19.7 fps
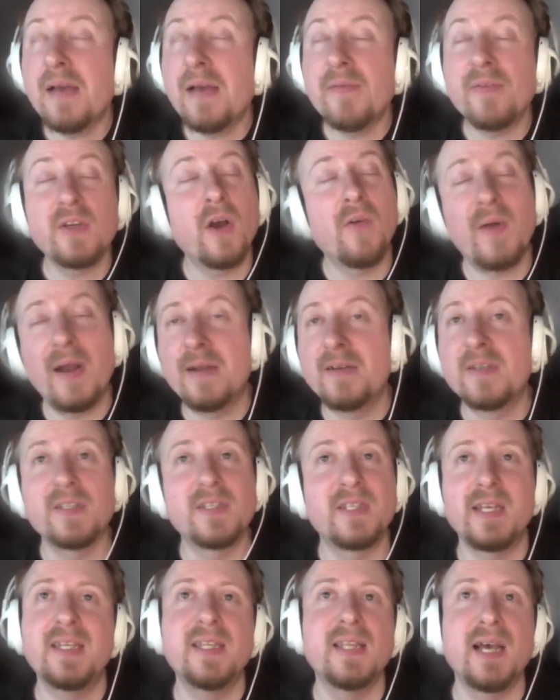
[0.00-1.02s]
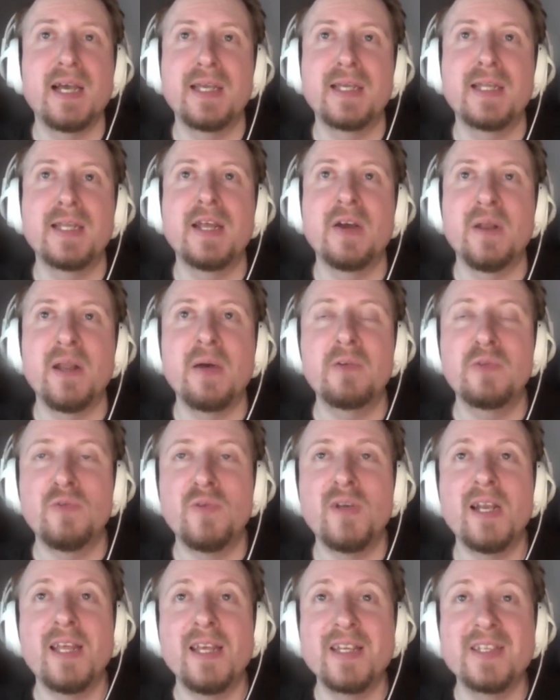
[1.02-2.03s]
I never got around to seeing that,
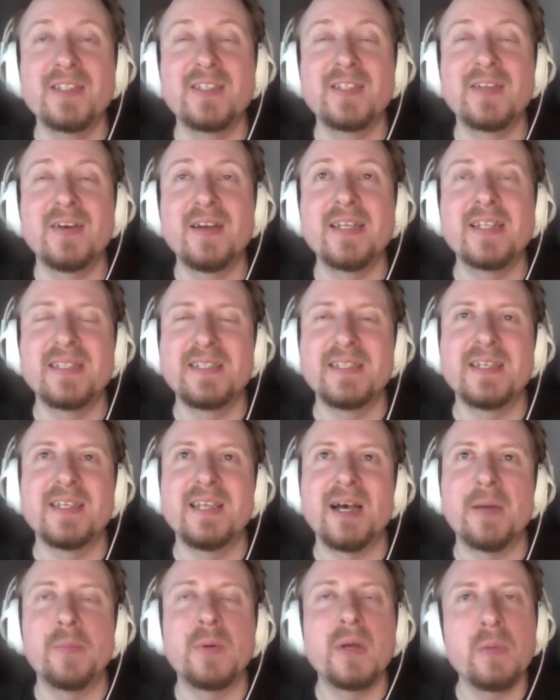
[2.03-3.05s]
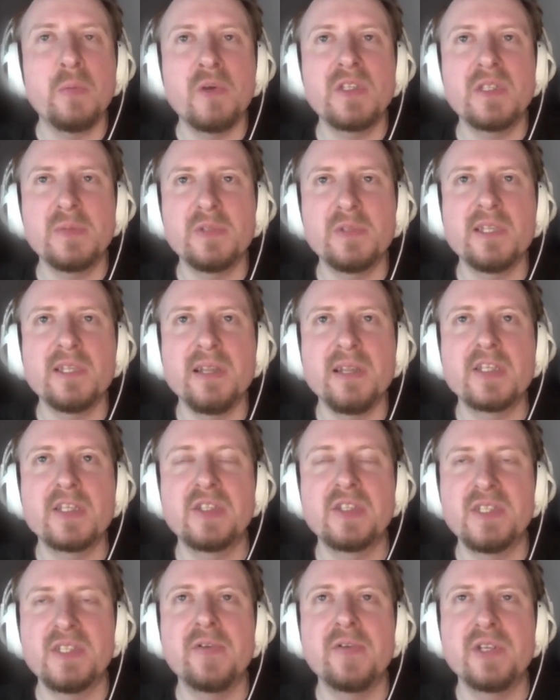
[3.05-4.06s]
and I was really excited to see that. But it
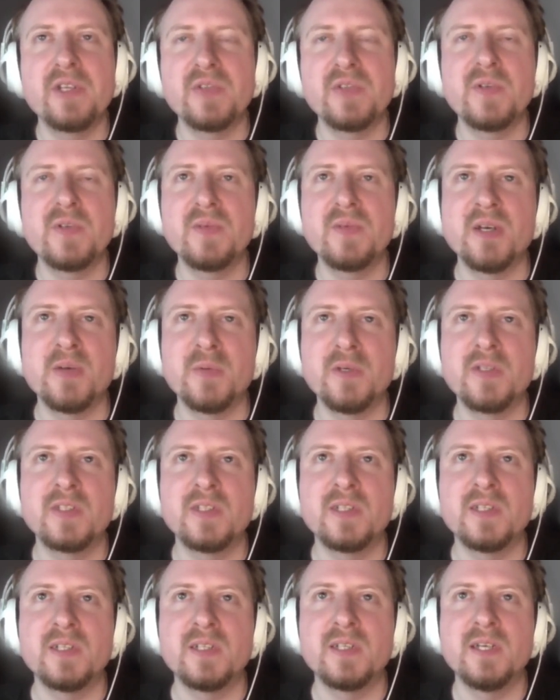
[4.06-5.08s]
was like a serious film.